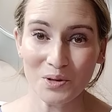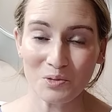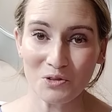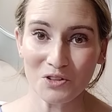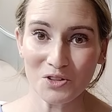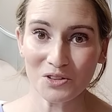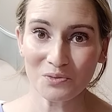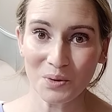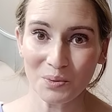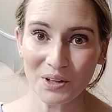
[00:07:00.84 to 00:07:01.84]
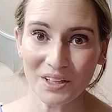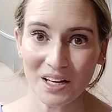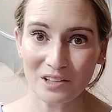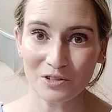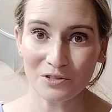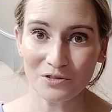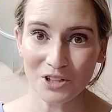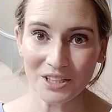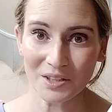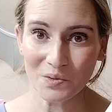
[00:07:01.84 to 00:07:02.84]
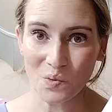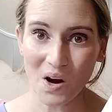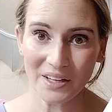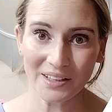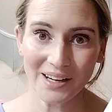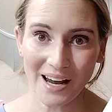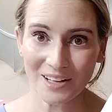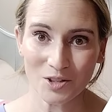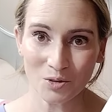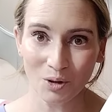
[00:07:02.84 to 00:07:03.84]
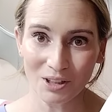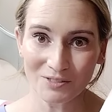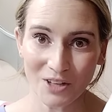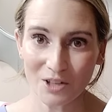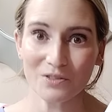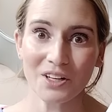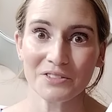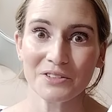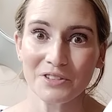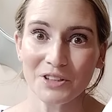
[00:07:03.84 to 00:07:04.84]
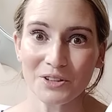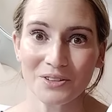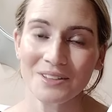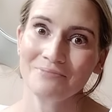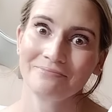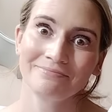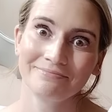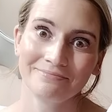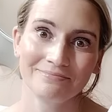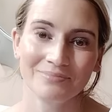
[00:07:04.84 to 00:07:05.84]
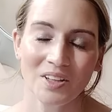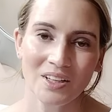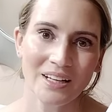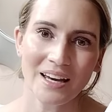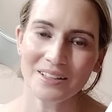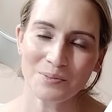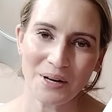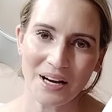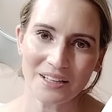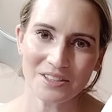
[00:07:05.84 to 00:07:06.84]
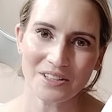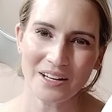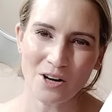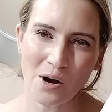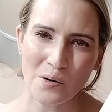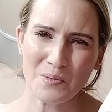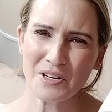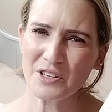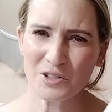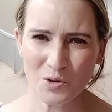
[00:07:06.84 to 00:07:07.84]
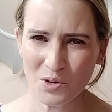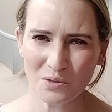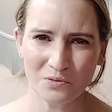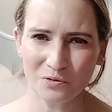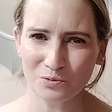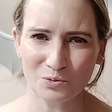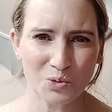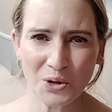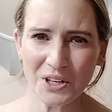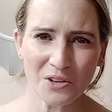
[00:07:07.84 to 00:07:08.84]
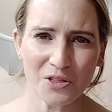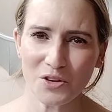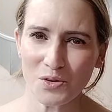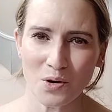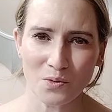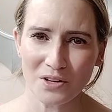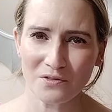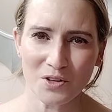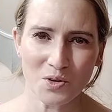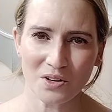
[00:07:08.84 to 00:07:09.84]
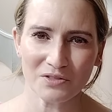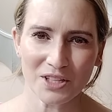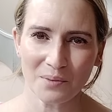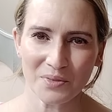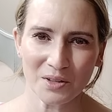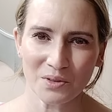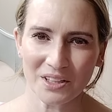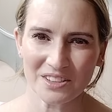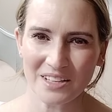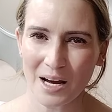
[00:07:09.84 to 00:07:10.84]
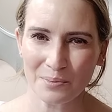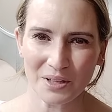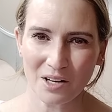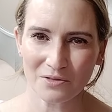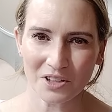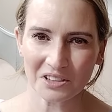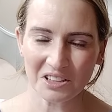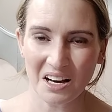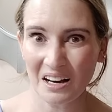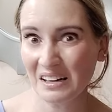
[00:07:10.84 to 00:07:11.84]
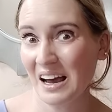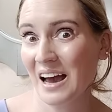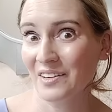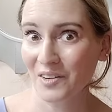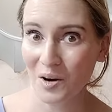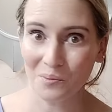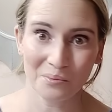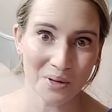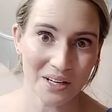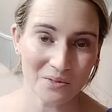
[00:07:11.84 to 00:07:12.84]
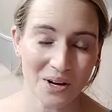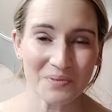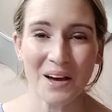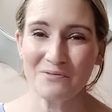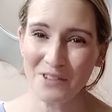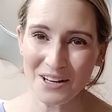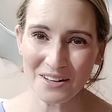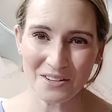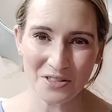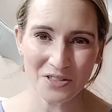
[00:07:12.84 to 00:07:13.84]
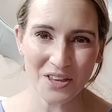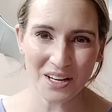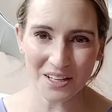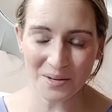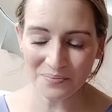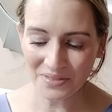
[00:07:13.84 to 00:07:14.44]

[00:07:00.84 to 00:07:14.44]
reviews of people that got it for free and then one actual verified review. And to be honest, I don't know how anybody could do a real thorough review of something when it's not been out very long. I don't know. But anyway, I'm finding it thick.